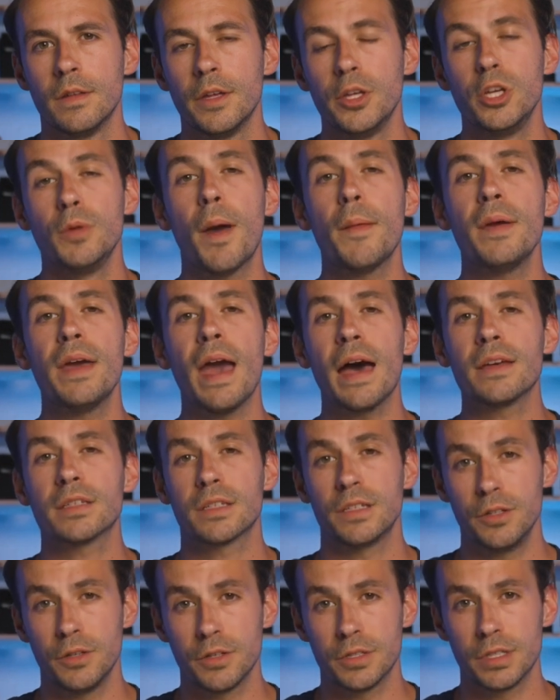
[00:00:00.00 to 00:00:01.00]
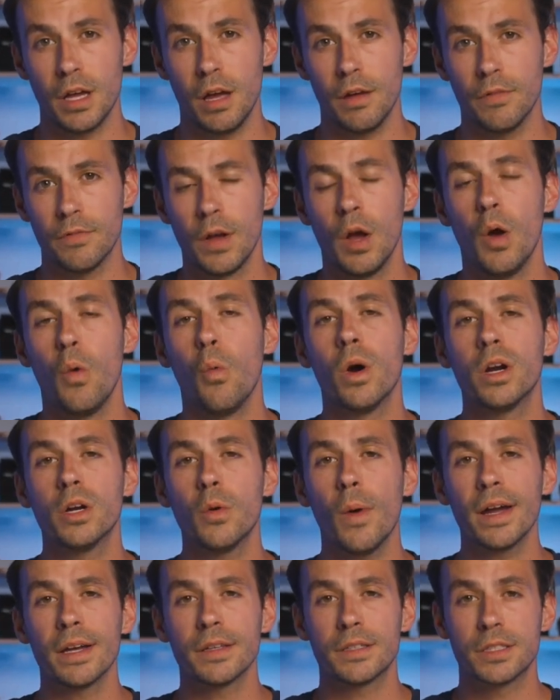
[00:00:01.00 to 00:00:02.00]
You may be asking yourself, where do
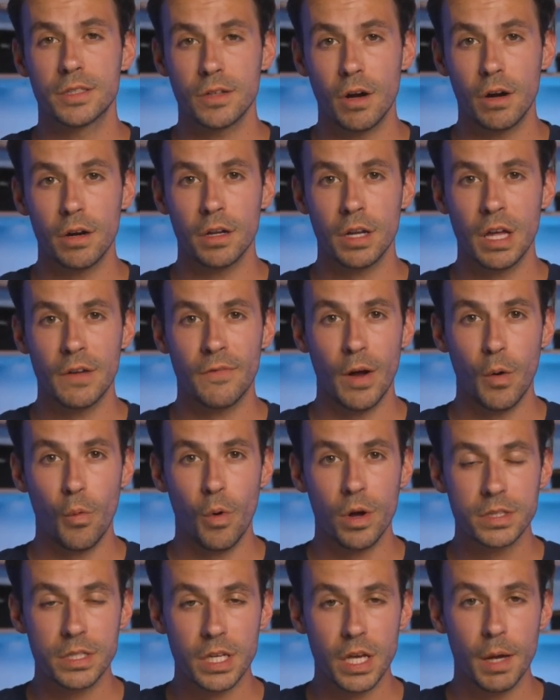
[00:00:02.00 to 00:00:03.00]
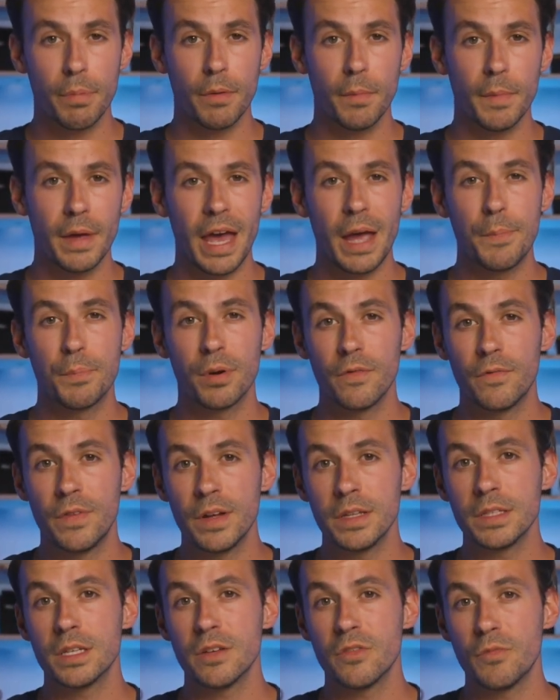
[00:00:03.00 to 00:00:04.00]
I get started if I want to implement a
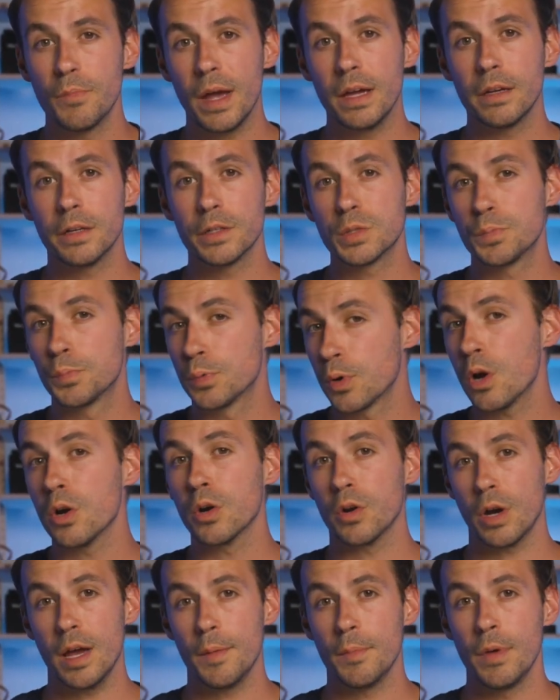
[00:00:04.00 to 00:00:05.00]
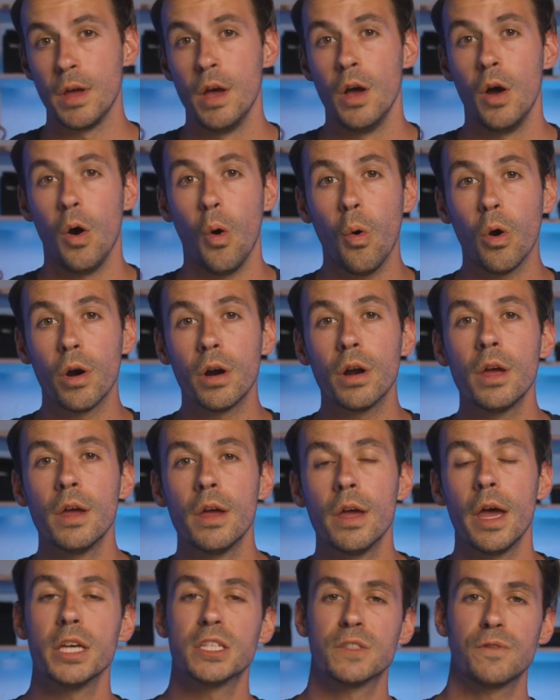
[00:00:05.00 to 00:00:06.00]
preventive maintenance program? Or
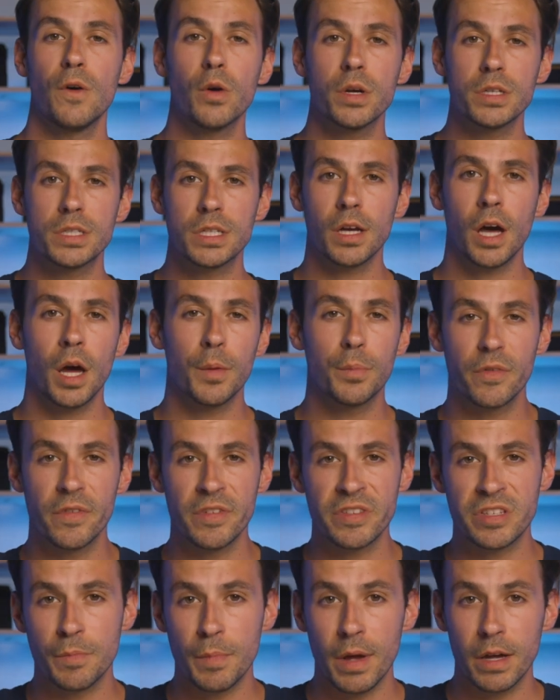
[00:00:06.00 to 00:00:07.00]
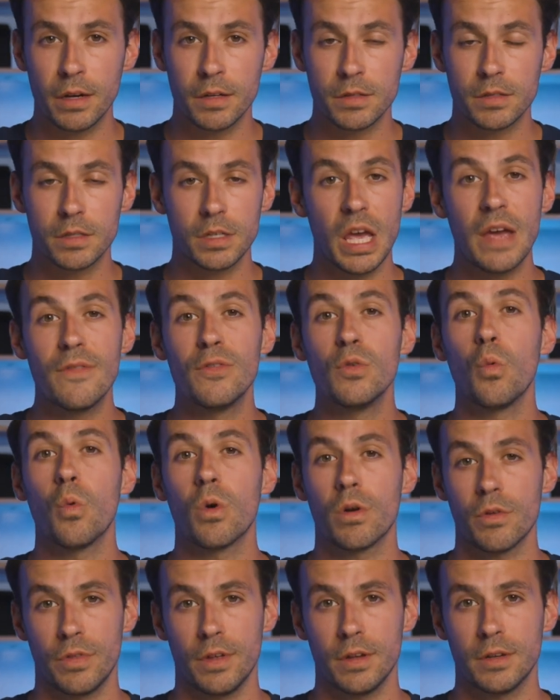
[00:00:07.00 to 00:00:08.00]
is focusing on preventive maintenance even
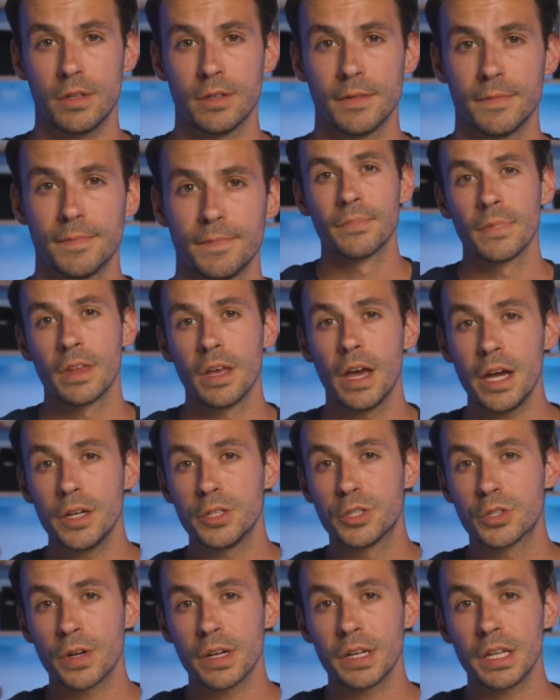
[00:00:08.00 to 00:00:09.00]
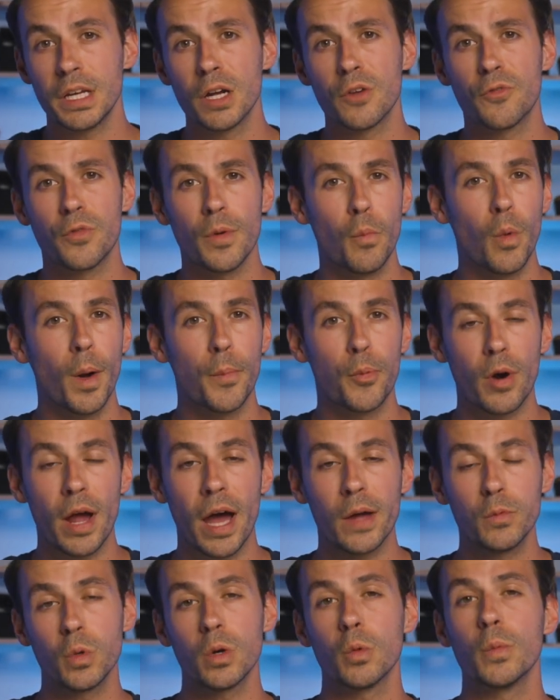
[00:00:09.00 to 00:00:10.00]
worth it? Hey, Trent here from Whip
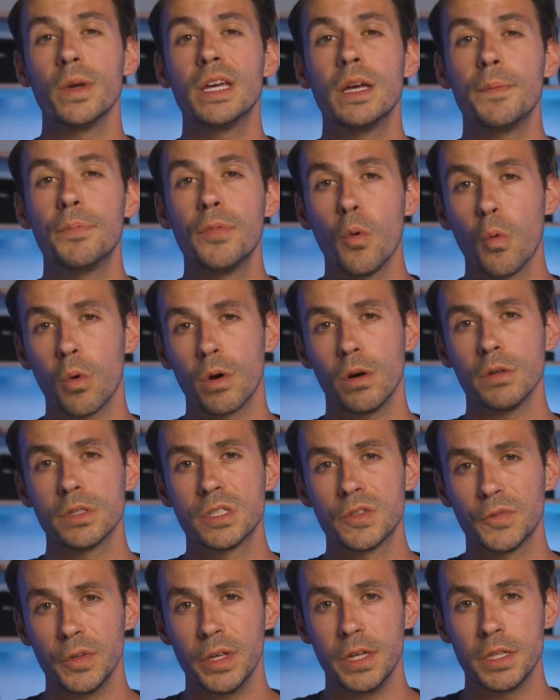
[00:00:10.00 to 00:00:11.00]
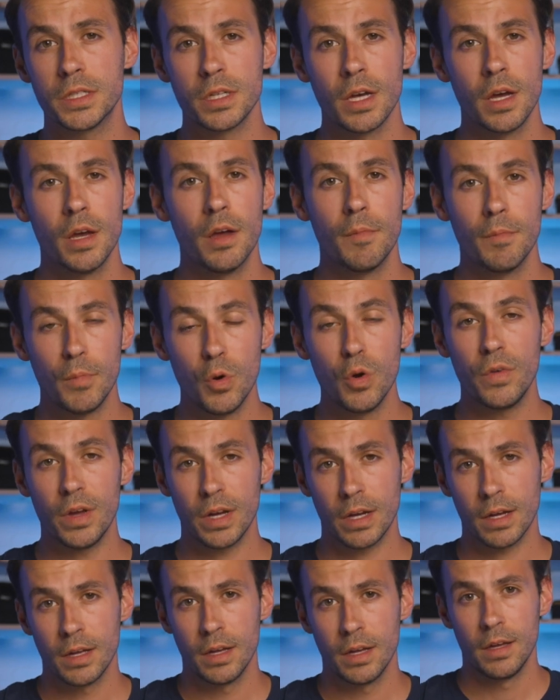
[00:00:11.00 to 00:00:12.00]
Around, where we keep the world's fleets moving.
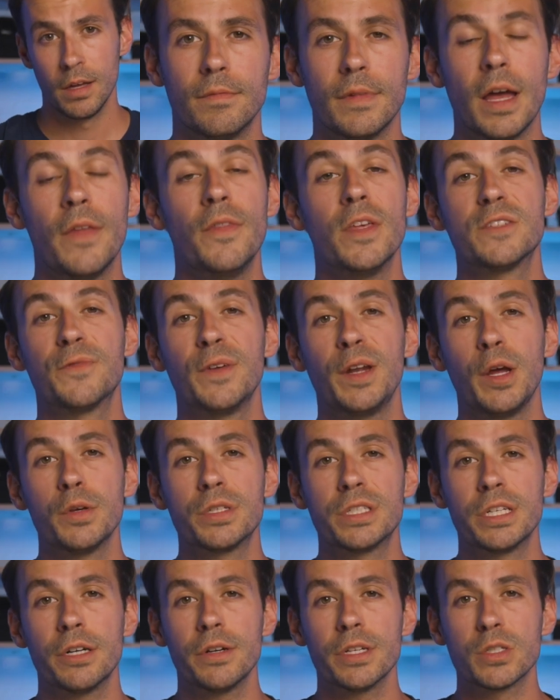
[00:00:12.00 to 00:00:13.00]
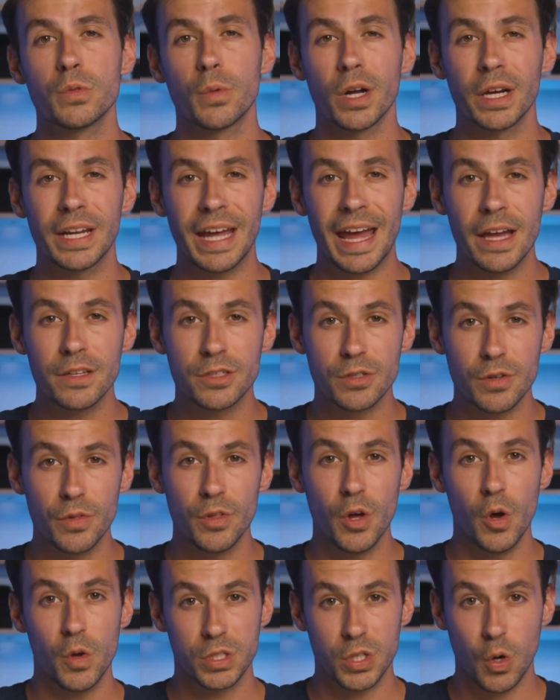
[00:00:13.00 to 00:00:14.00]
In this video series, we're going to answer
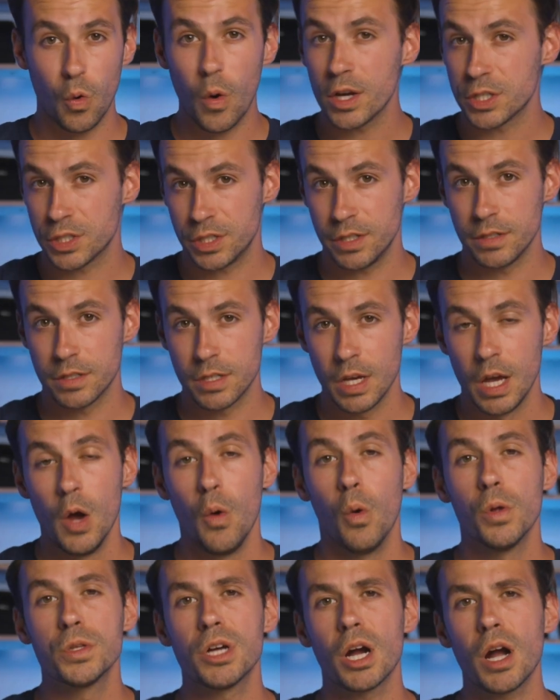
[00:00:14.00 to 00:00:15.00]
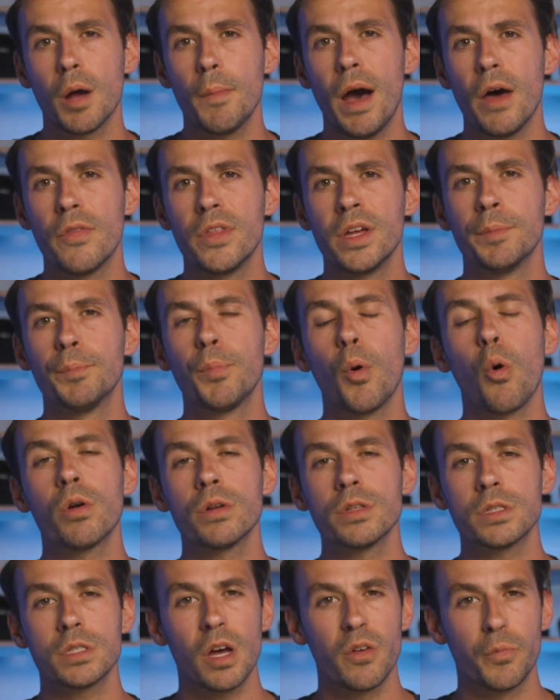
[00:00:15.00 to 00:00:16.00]
those questions. We'll talk about the
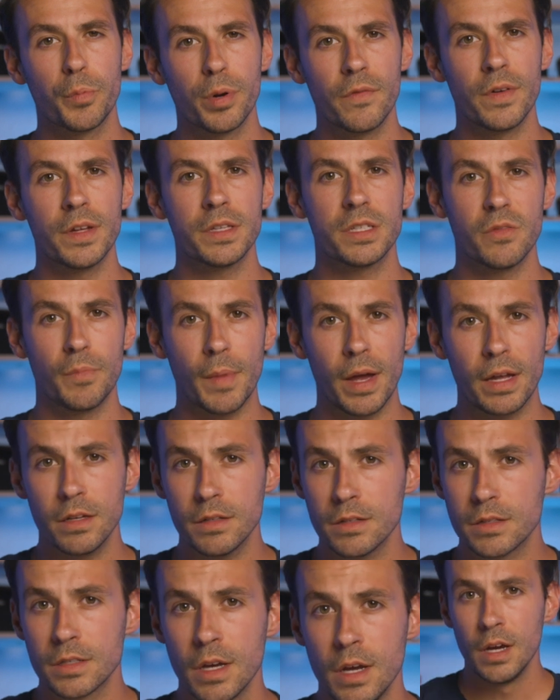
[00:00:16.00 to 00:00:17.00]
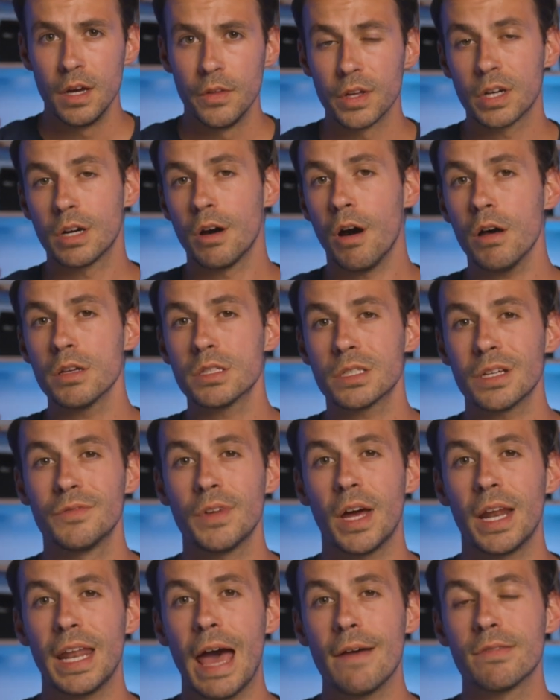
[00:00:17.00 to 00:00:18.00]
importance of preventive maintenance, the cost of
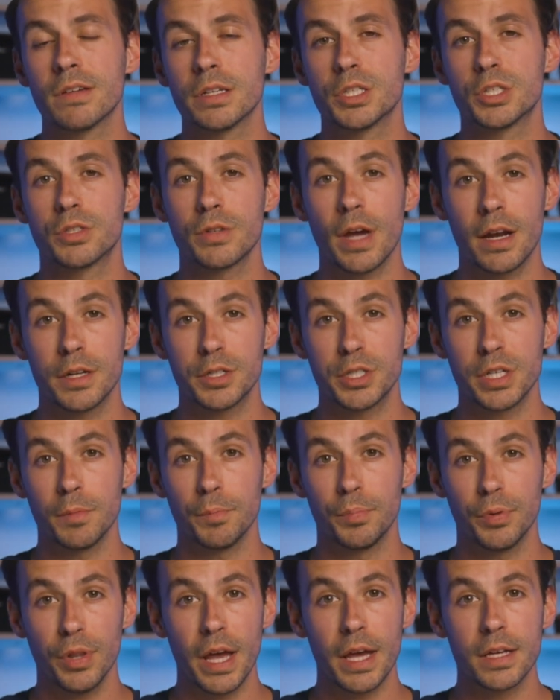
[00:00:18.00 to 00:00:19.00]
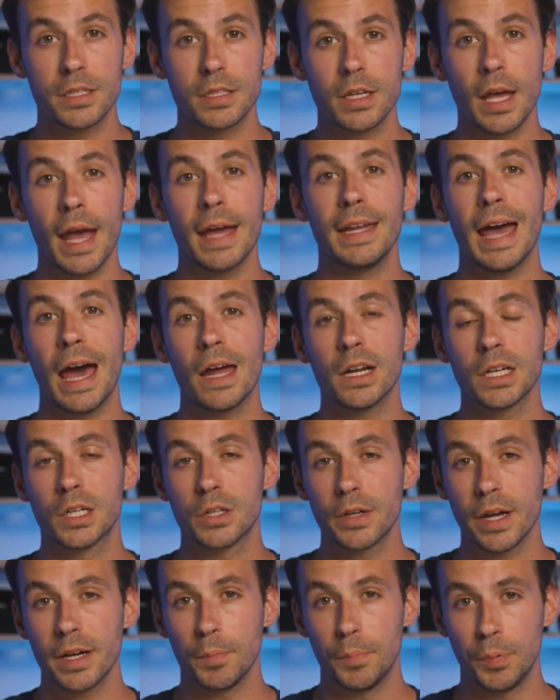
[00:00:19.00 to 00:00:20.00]
not having a strategy in place, and how to
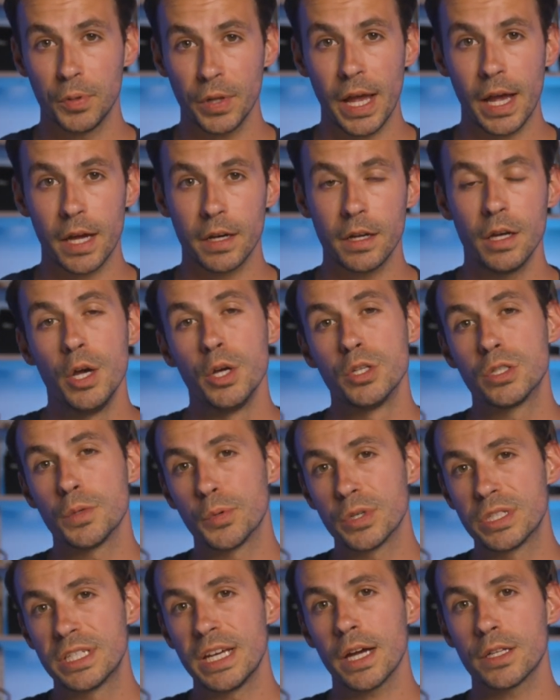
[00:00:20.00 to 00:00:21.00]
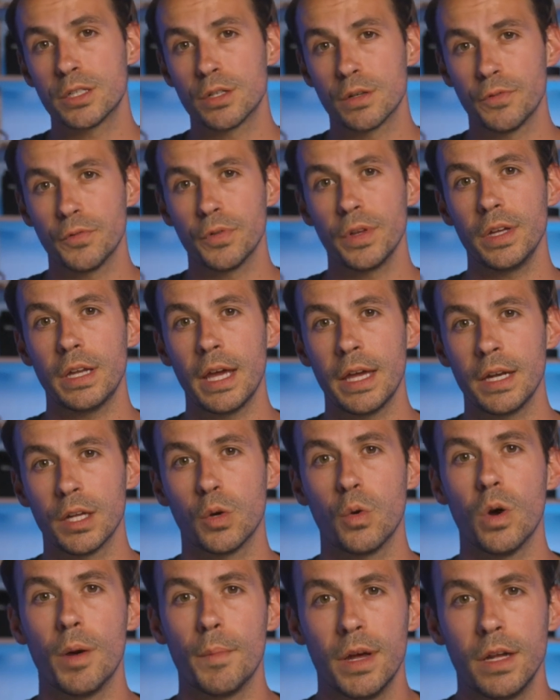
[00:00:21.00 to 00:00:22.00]
create a plan to protect your fleet and
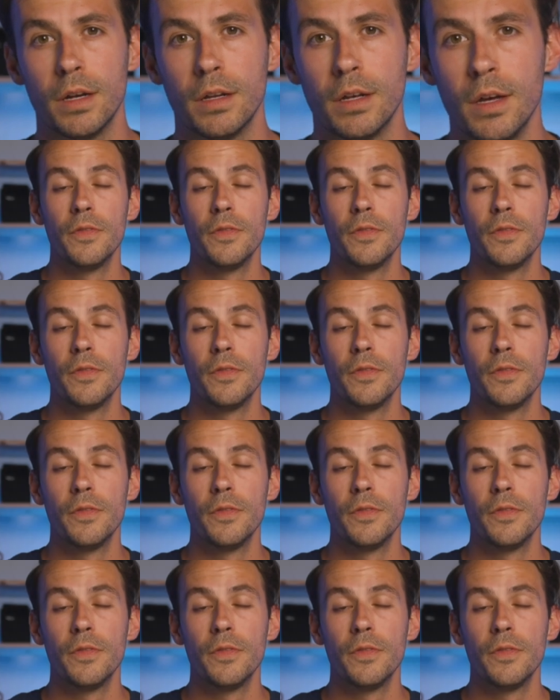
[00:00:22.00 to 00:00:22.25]
equipment.